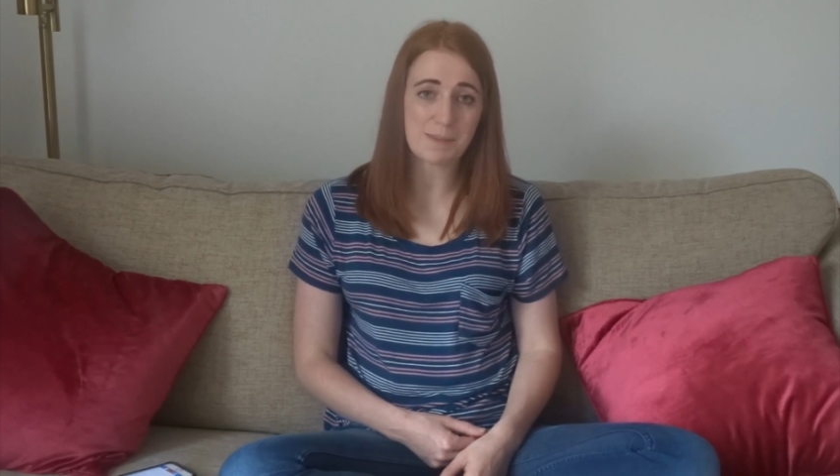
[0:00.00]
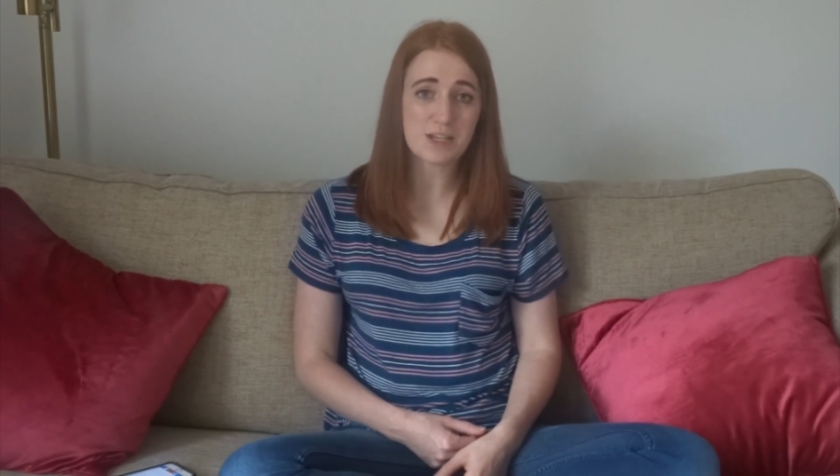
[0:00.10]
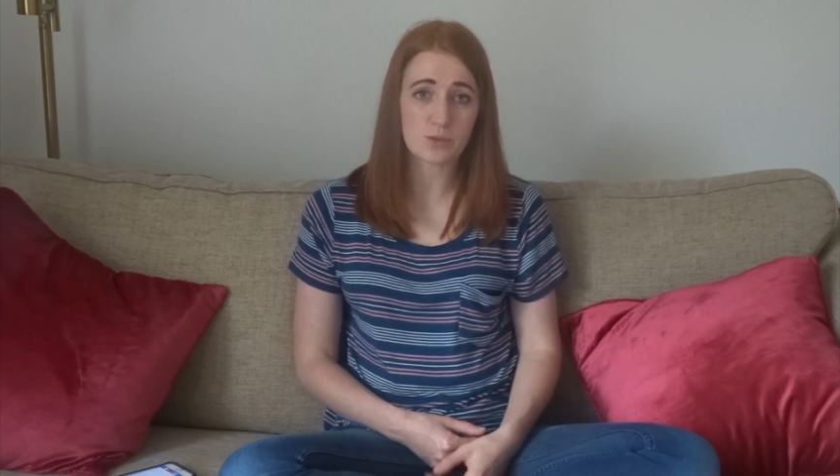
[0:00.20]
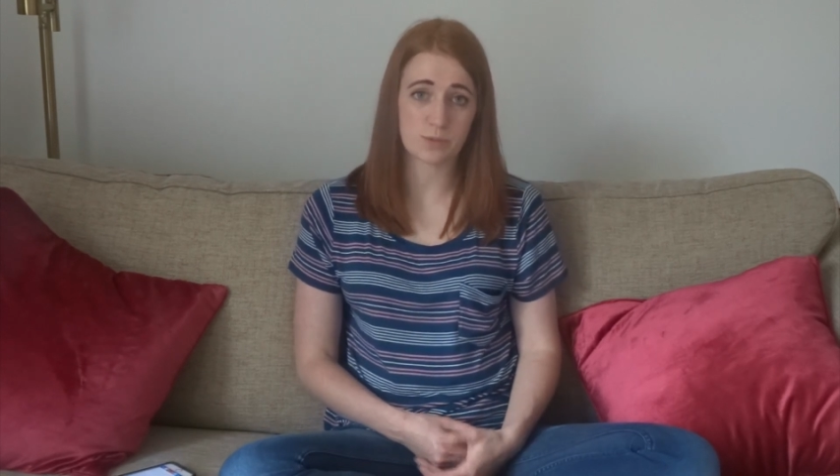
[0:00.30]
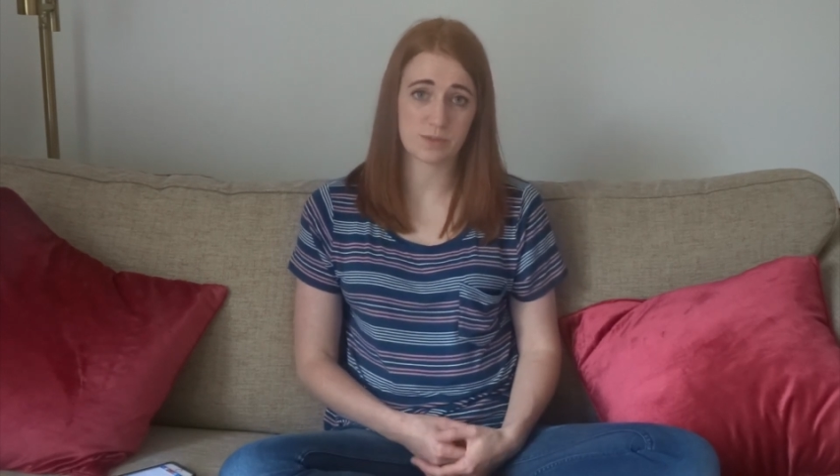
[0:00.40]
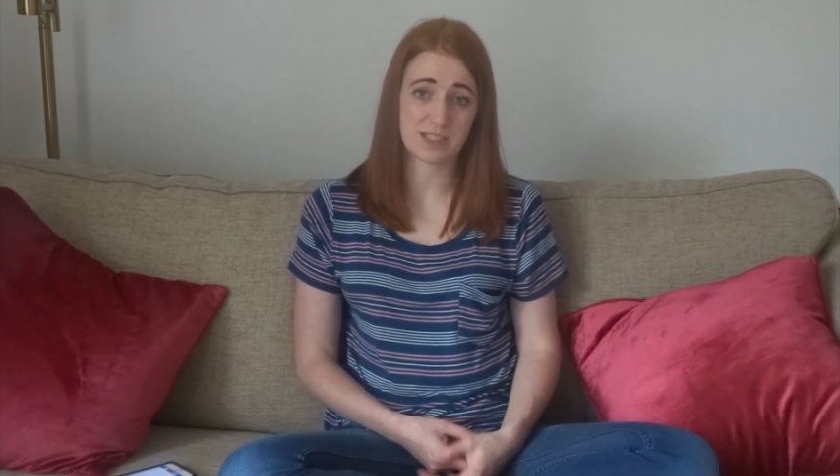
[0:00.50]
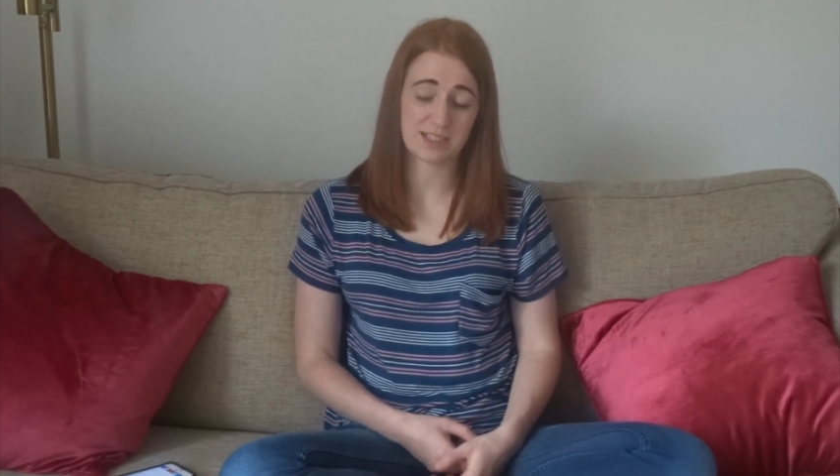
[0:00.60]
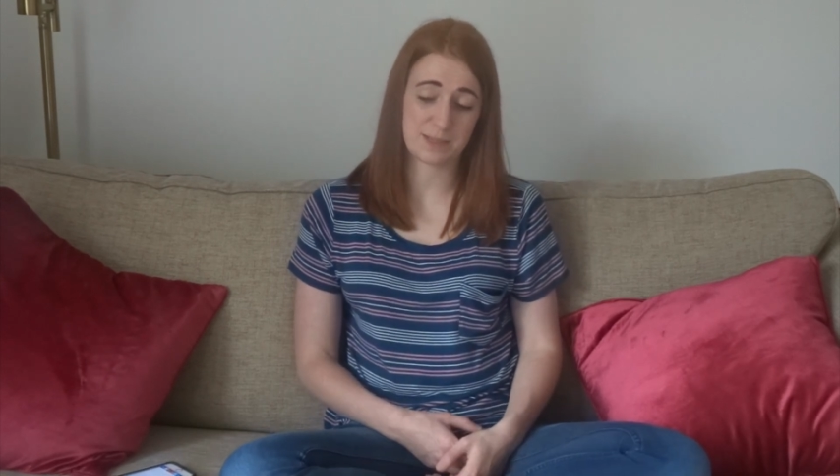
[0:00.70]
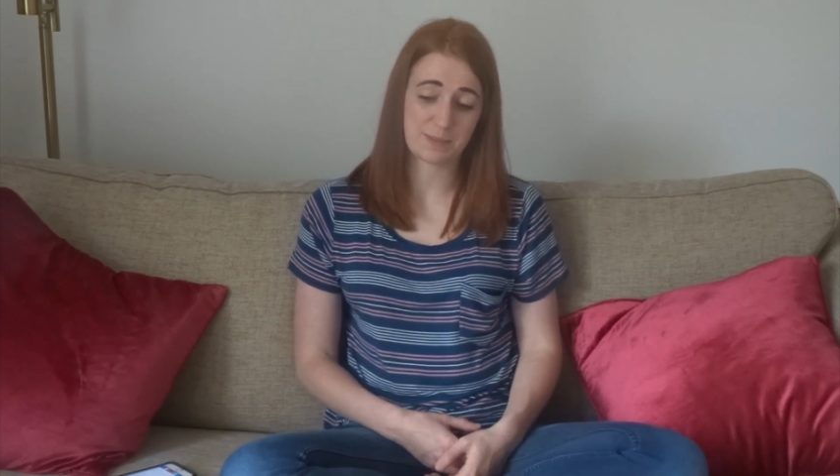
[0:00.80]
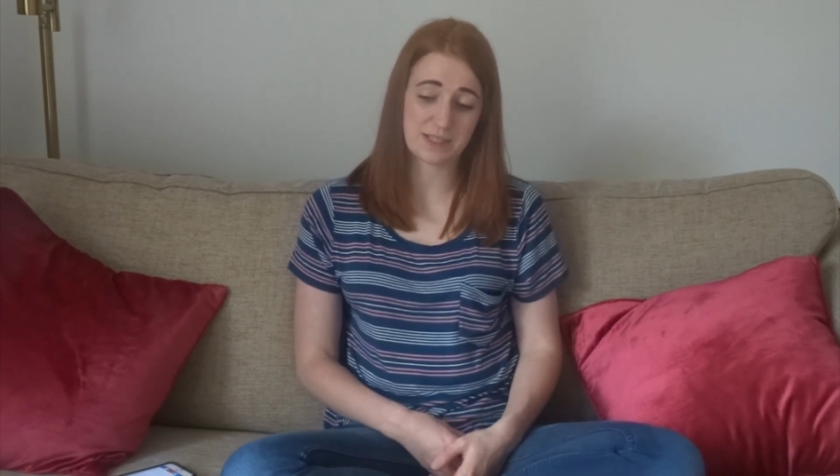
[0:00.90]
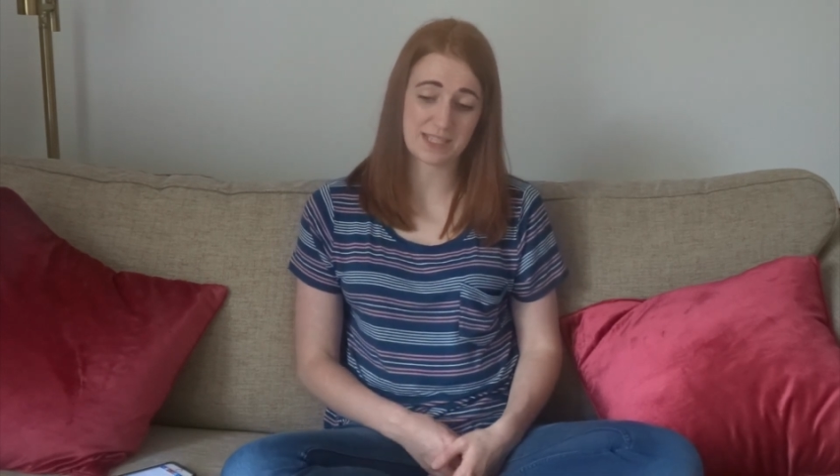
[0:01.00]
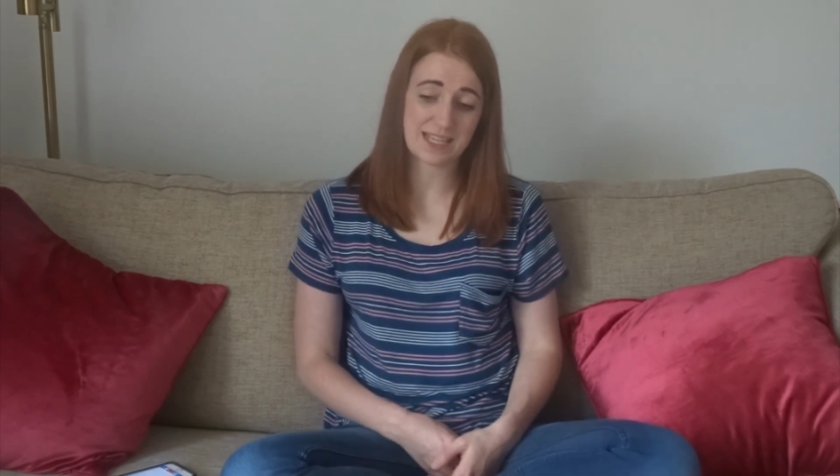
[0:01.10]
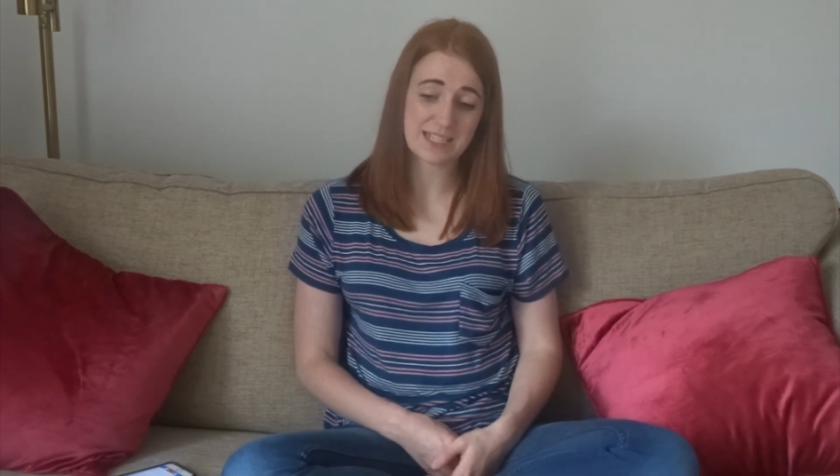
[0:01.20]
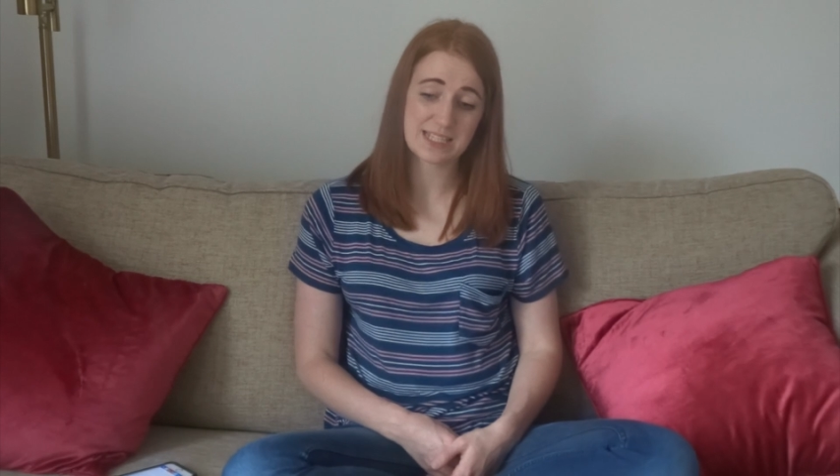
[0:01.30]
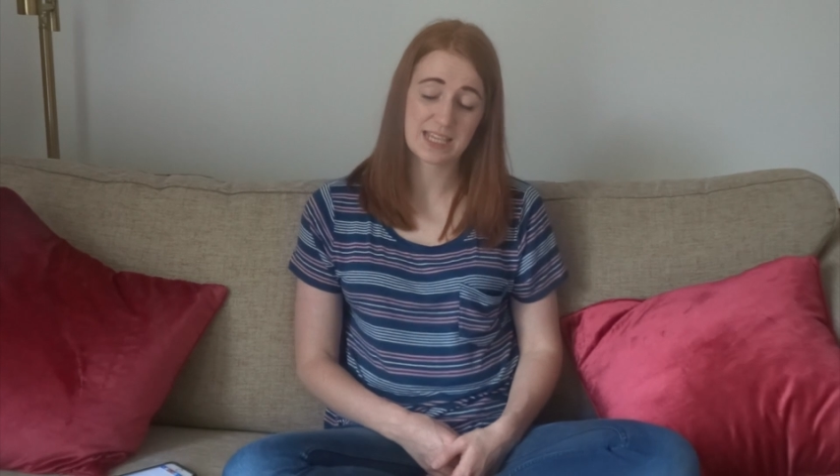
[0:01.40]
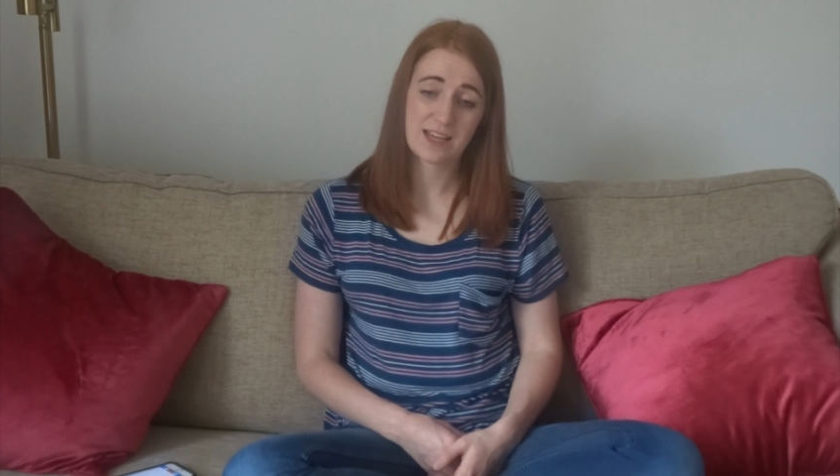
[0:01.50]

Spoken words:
middles, I suppose it is.